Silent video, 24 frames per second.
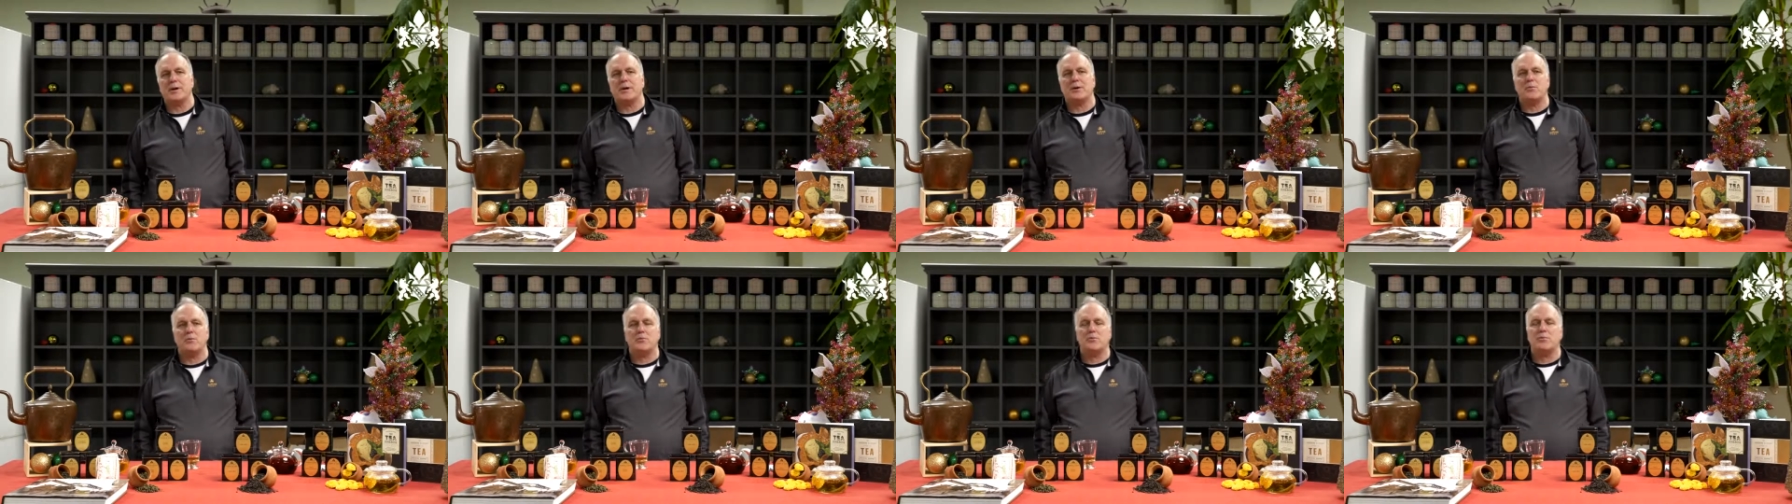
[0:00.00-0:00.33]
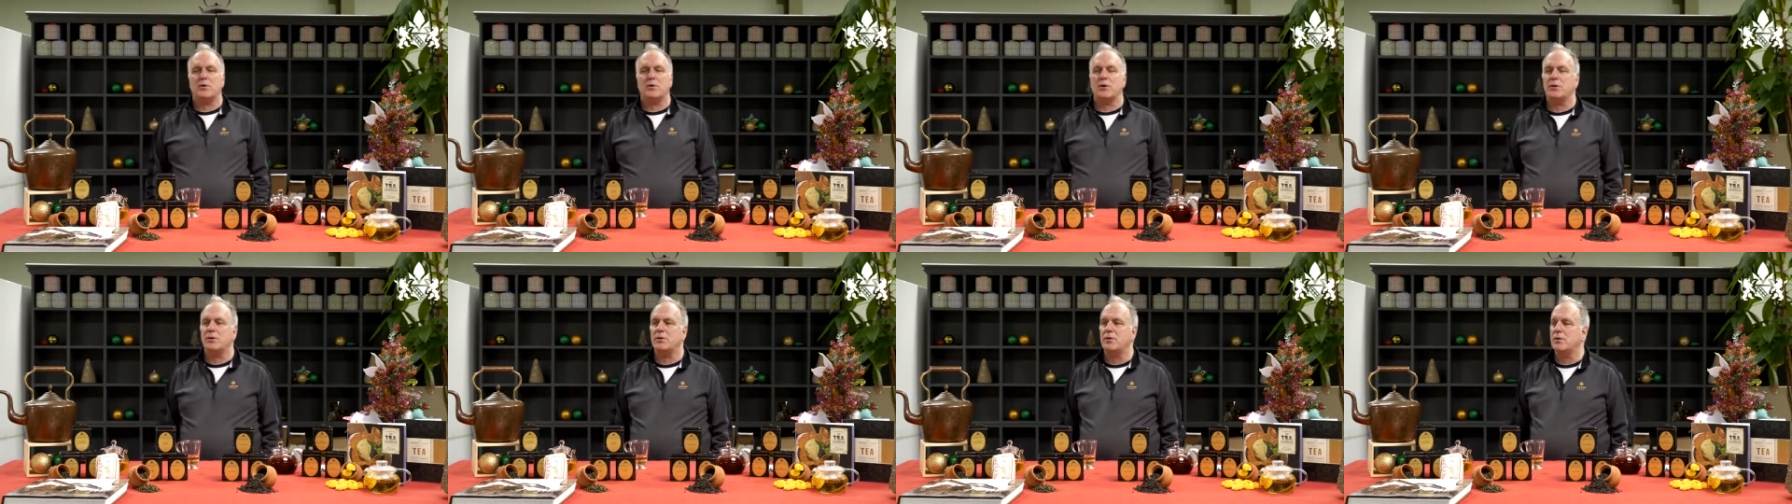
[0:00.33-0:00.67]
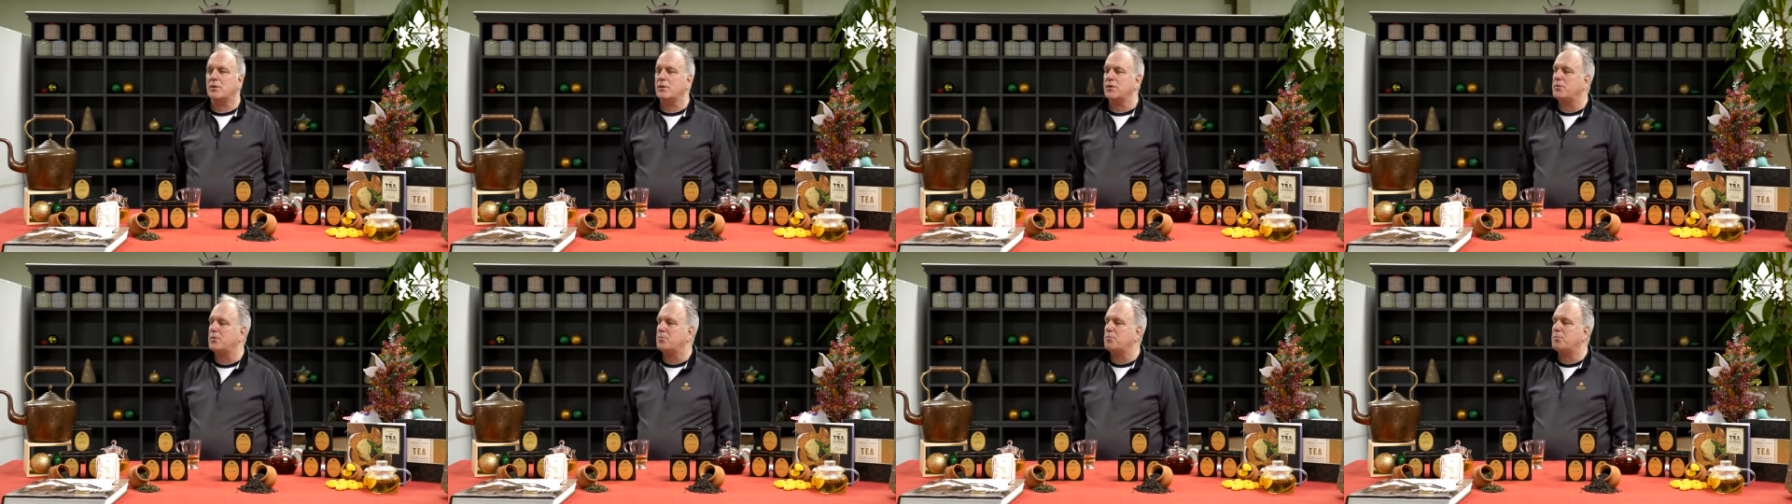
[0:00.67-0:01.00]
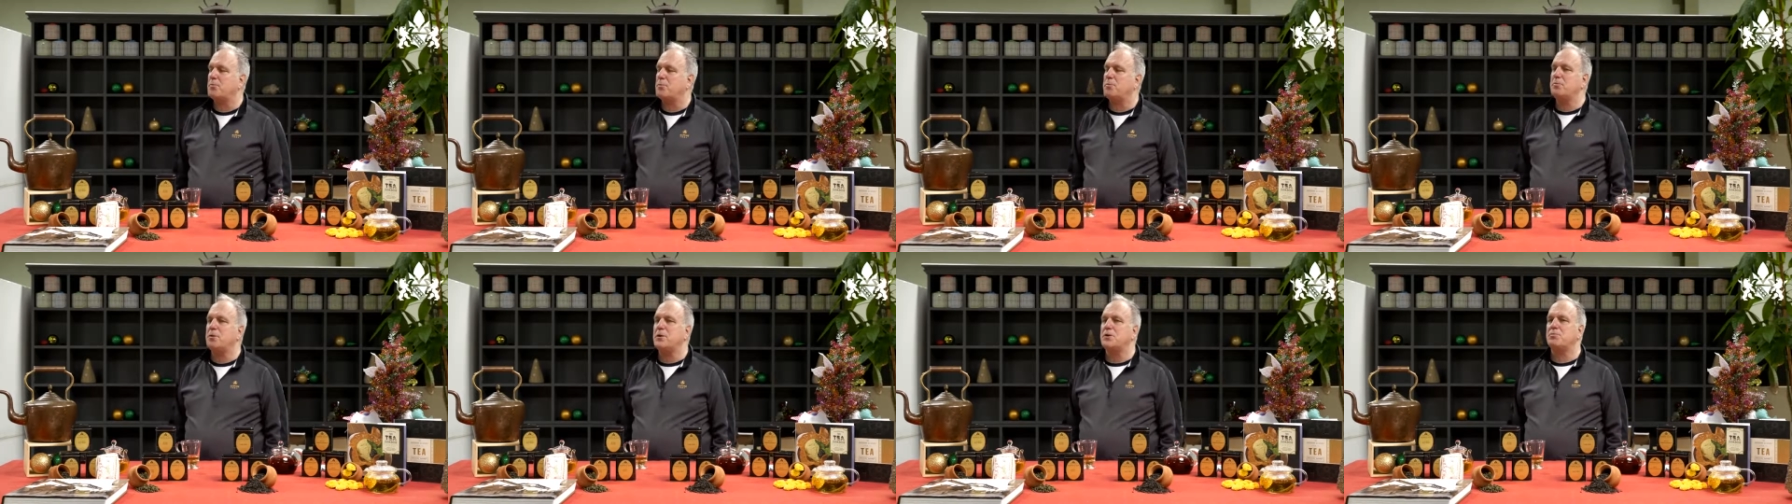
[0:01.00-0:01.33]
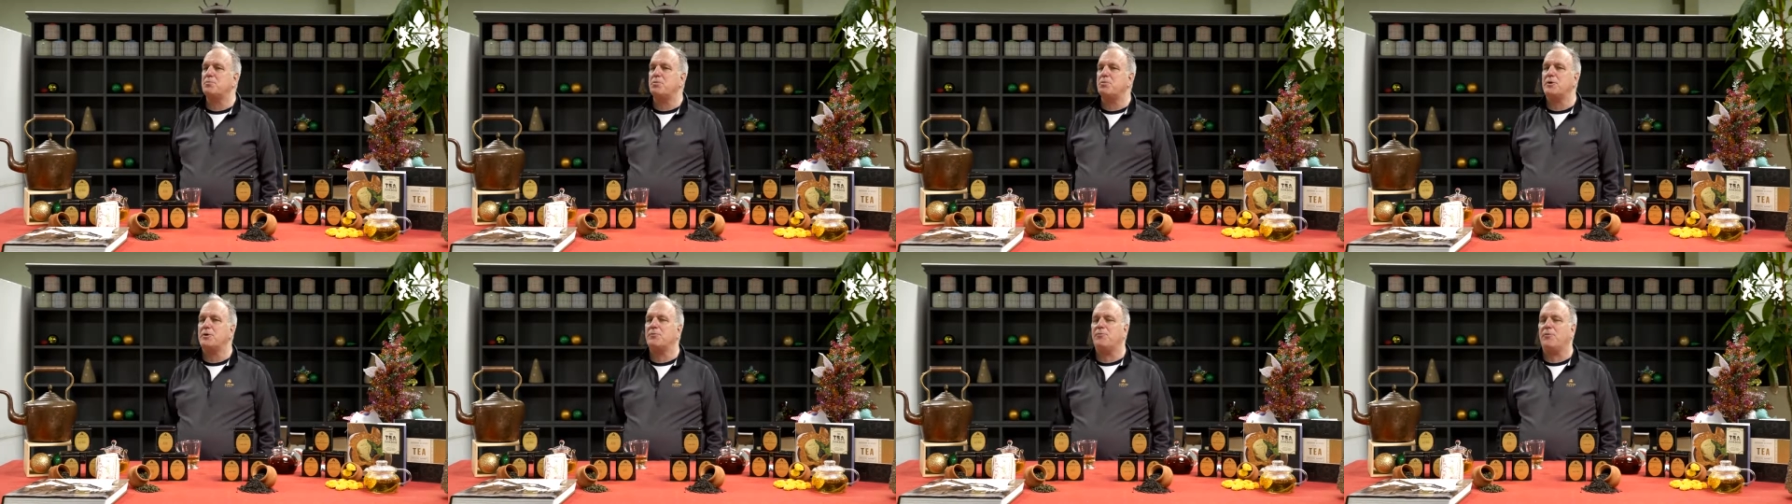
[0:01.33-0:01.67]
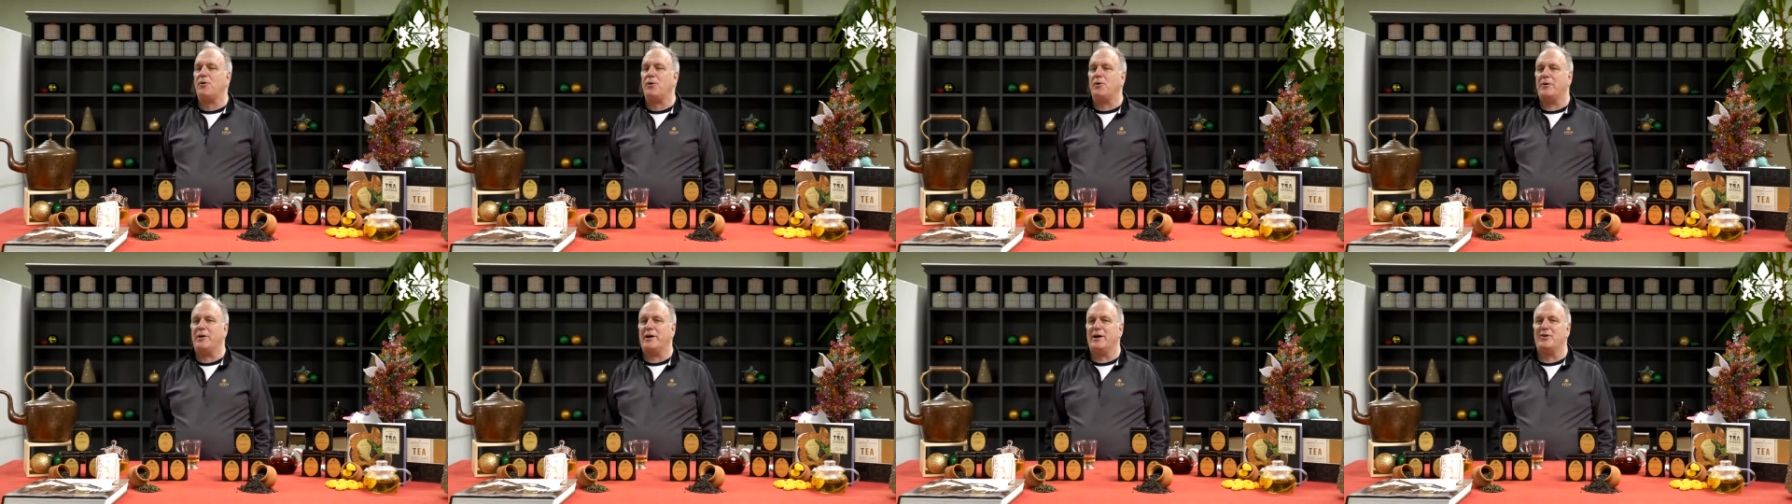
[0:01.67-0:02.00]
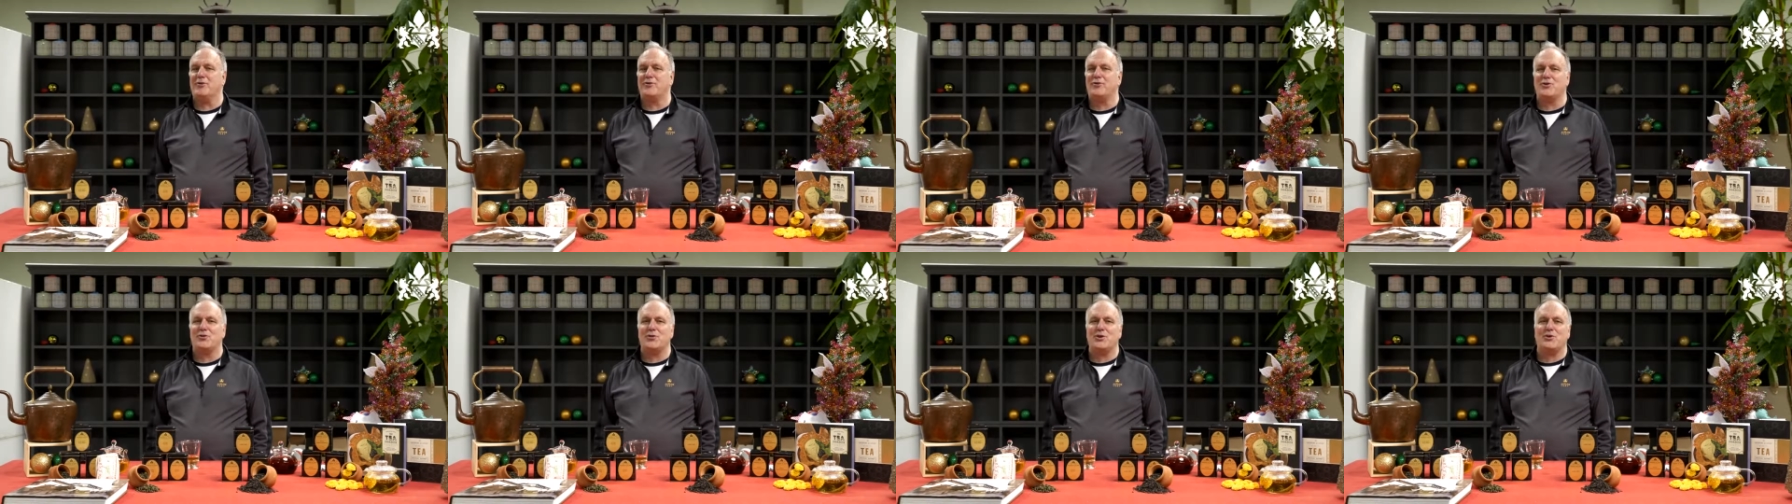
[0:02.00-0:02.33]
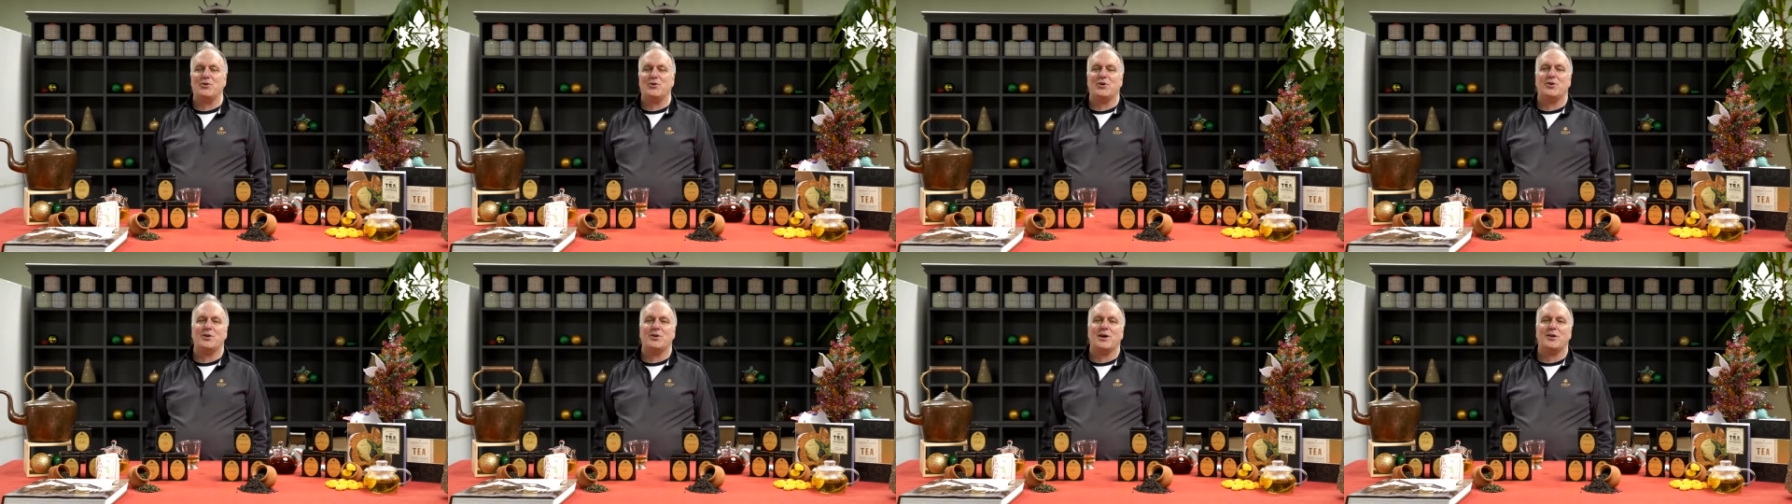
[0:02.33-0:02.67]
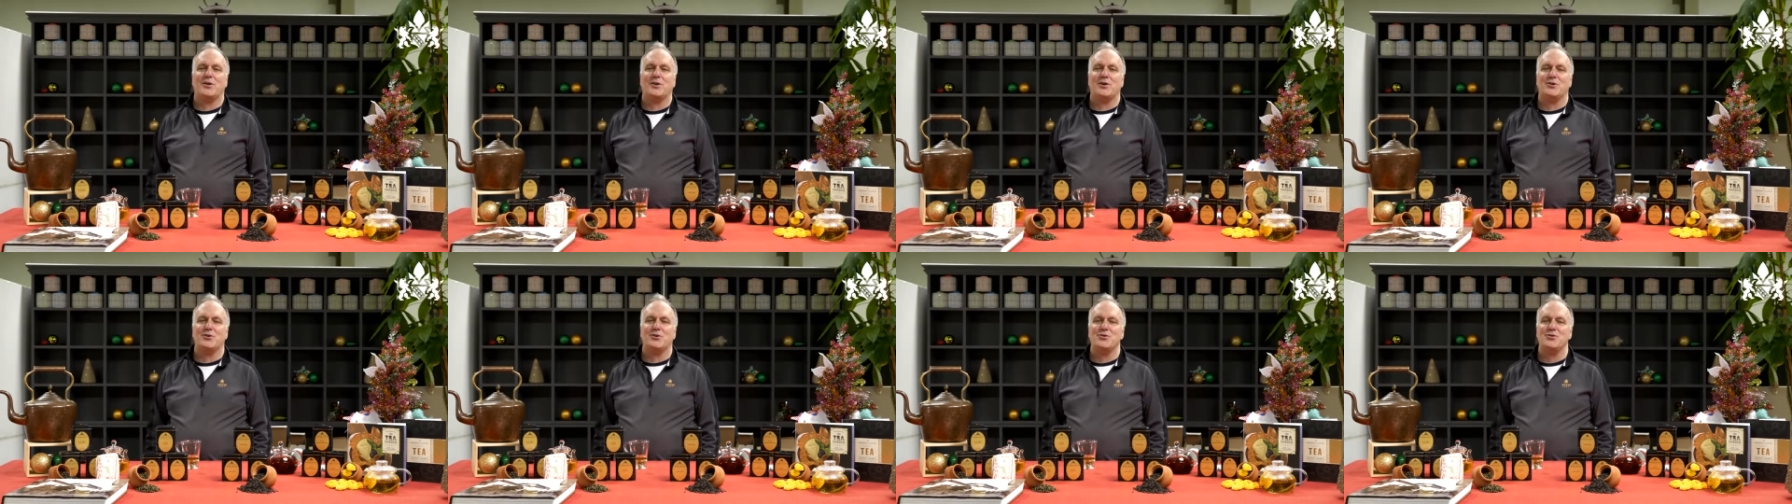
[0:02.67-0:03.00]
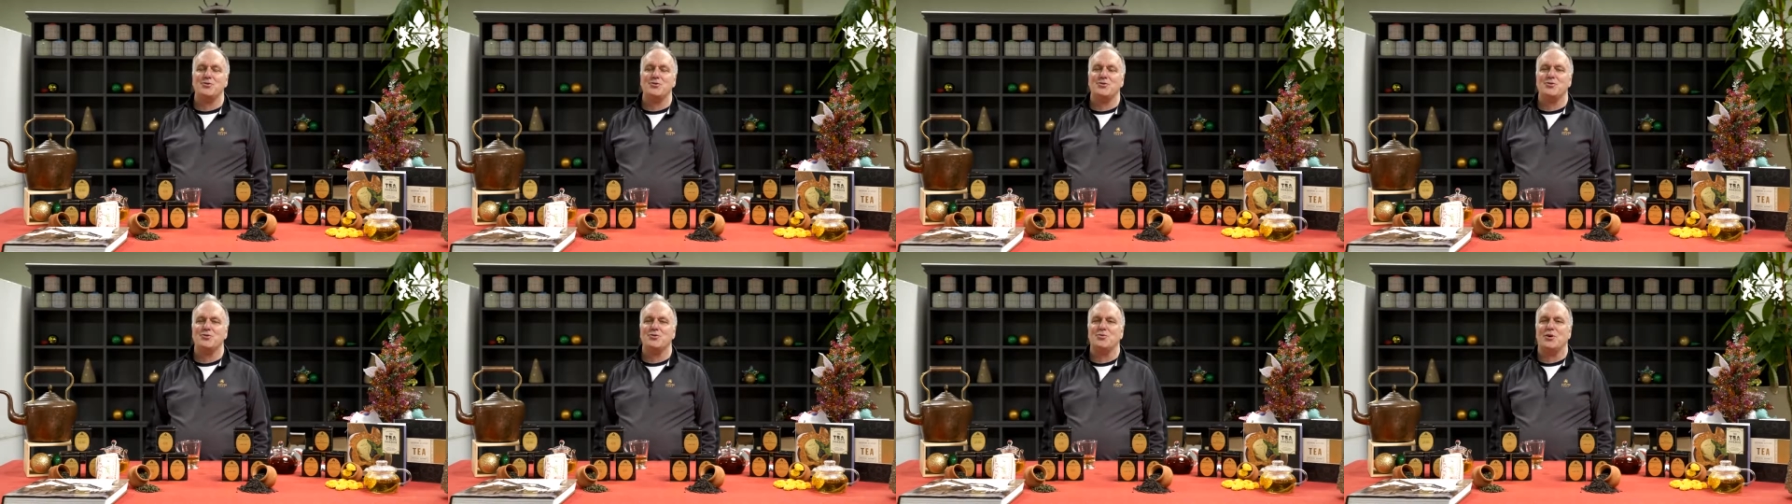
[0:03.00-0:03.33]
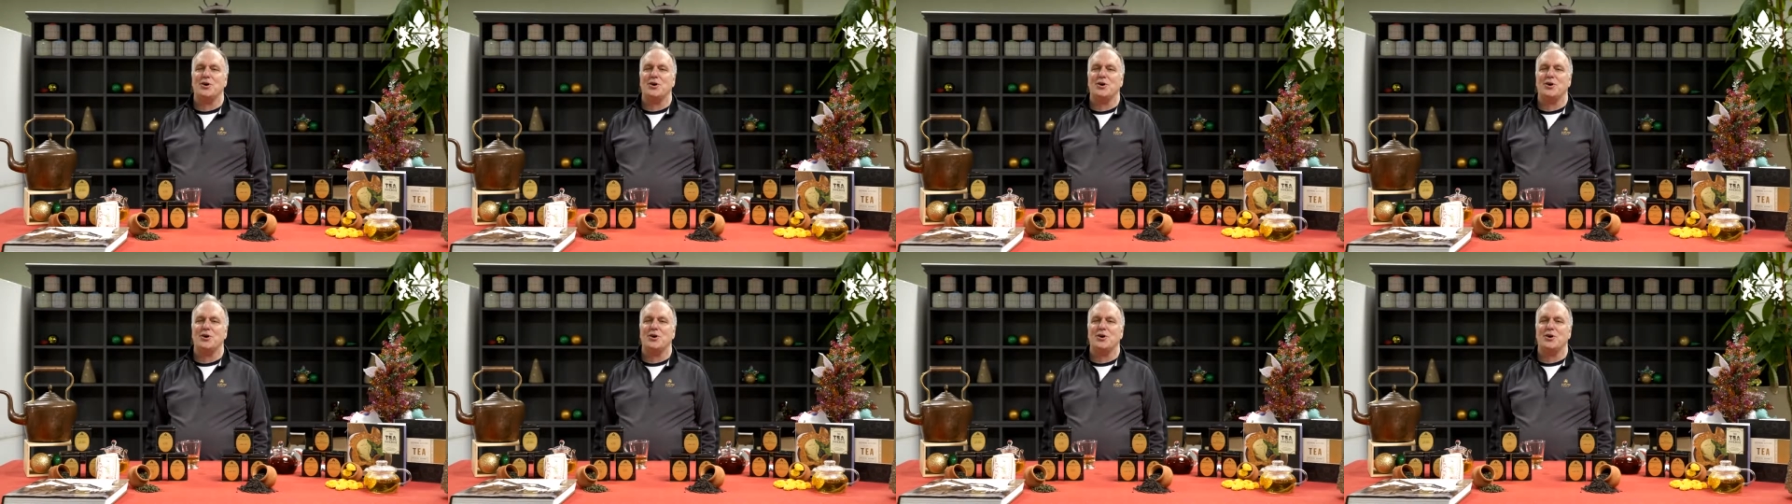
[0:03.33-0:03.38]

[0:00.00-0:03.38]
It's pretty far down, so we don't go down there too often.